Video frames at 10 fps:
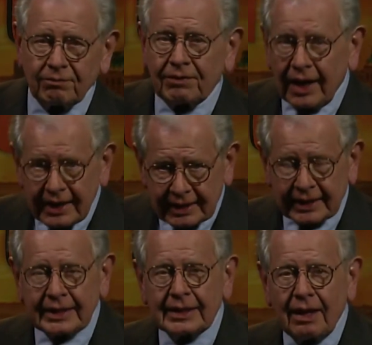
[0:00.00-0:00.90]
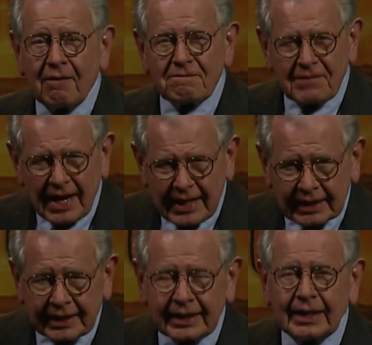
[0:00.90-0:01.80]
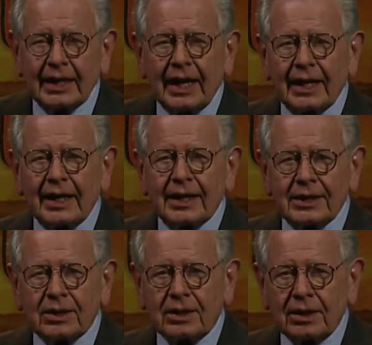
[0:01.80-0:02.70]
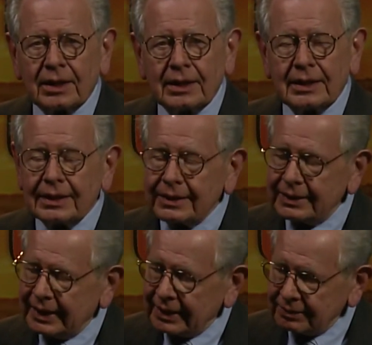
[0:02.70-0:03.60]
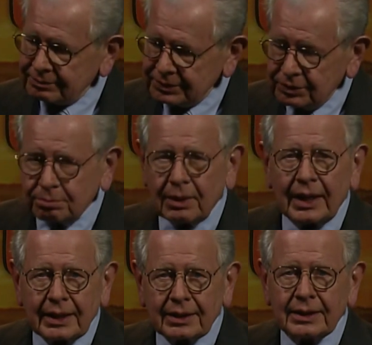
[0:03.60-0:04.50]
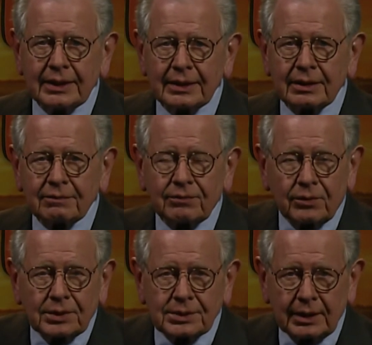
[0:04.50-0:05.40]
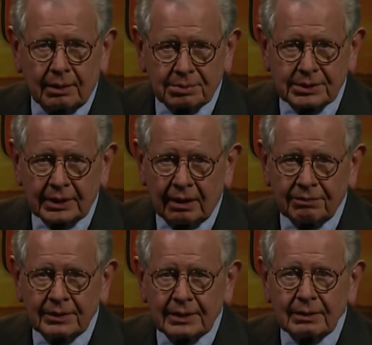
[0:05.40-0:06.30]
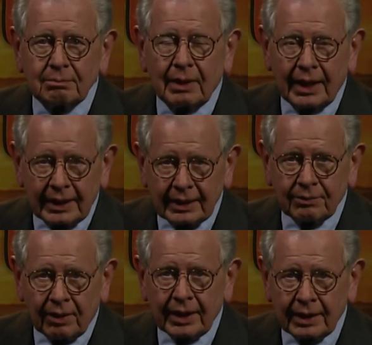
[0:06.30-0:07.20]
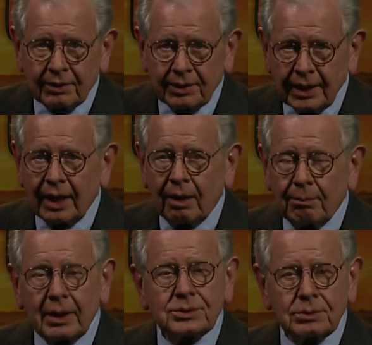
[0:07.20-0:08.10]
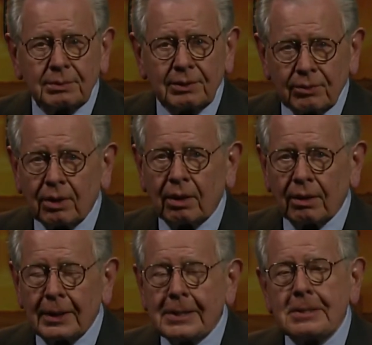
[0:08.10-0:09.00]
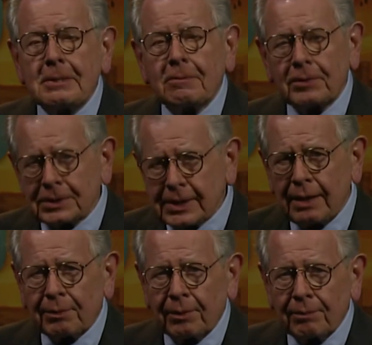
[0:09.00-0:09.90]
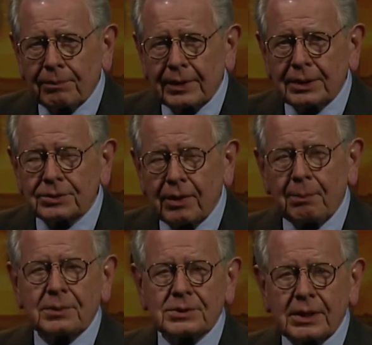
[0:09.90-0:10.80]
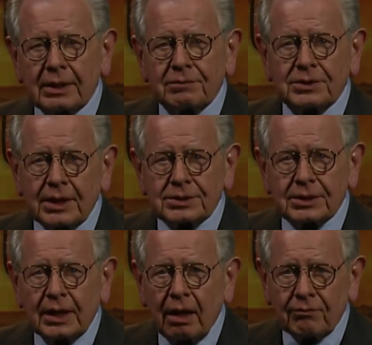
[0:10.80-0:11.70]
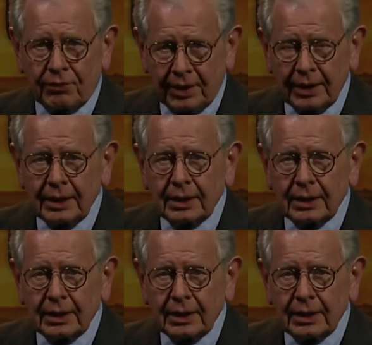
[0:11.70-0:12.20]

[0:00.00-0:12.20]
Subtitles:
Finally, I got a dog. Now, you might think that the Forrest Gump stuff might end right here and now, but you'd be wrong. For example, there's Representative Justin Humphrey.